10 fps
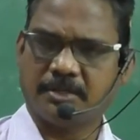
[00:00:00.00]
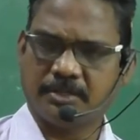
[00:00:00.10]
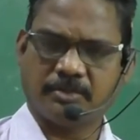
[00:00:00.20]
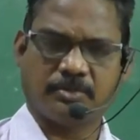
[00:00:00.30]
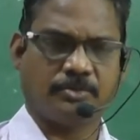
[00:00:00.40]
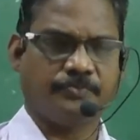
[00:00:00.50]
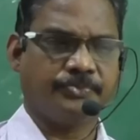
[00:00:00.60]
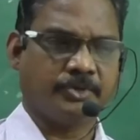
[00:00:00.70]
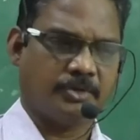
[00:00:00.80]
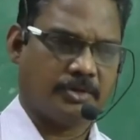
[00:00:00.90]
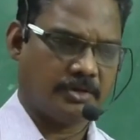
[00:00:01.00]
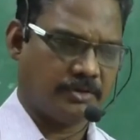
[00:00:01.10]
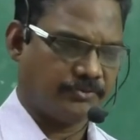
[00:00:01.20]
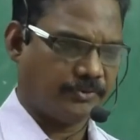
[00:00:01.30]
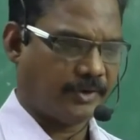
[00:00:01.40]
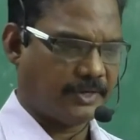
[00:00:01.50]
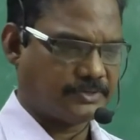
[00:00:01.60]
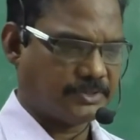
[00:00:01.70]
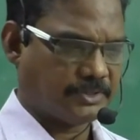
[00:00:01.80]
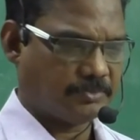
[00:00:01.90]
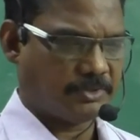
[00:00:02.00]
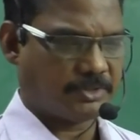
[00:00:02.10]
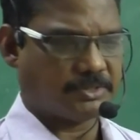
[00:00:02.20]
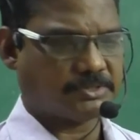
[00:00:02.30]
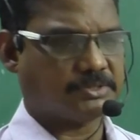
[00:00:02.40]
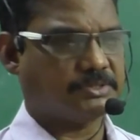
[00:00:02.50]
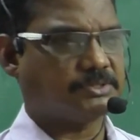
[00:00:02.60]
into 5 centimeters